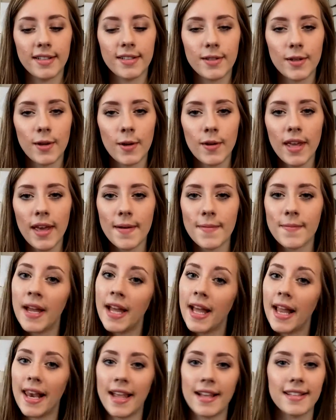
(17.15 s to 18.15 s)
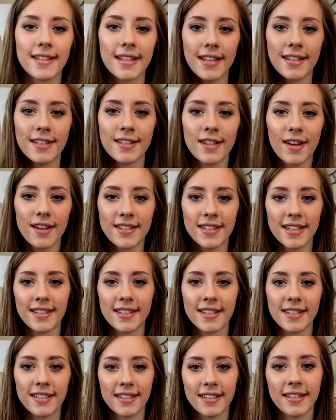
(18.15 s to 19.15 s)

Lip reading: So yeah, let's get started.